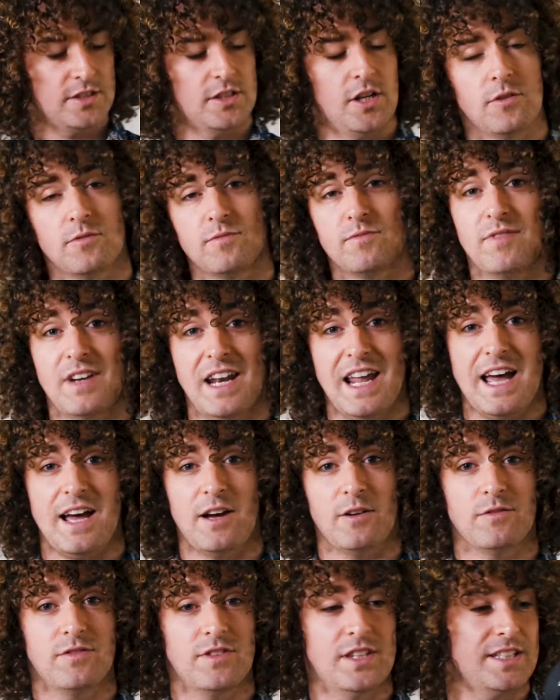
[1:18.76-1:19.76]
So
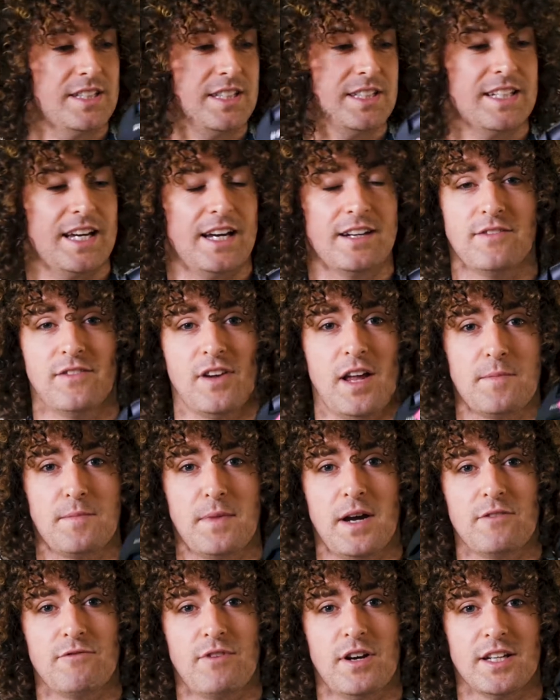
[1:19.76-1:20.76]
now this is kind of like
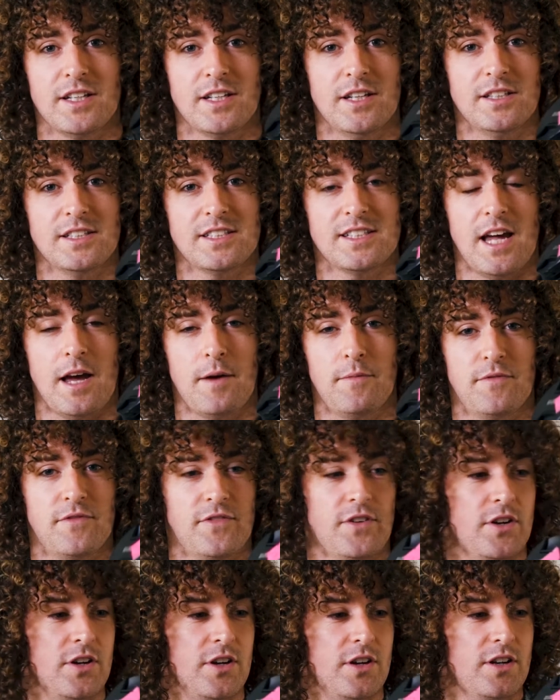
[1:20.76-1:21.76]
my run and gun setup
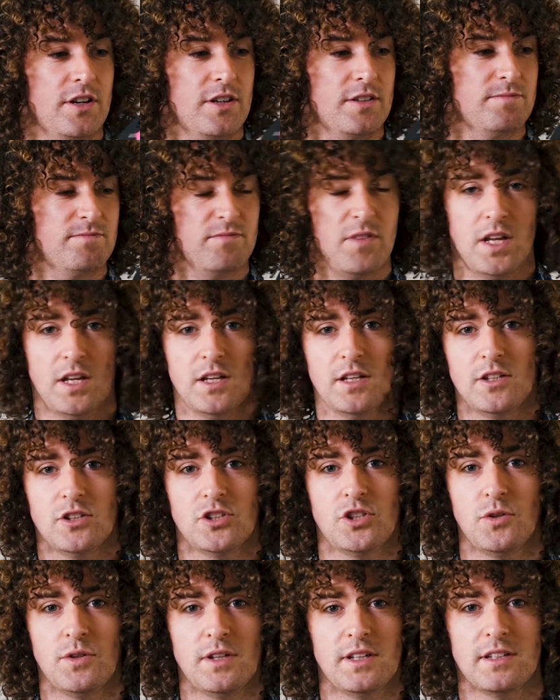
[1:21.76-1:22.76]
for
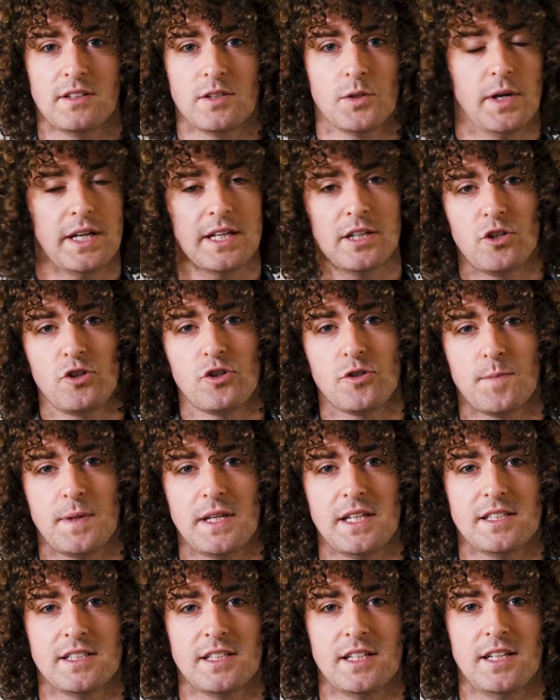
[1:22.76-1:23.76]
shooting quick news
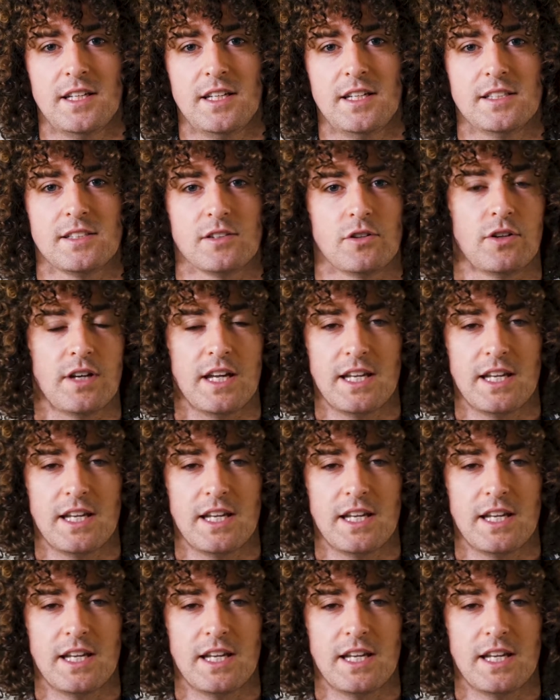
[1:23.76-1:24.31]
pieces or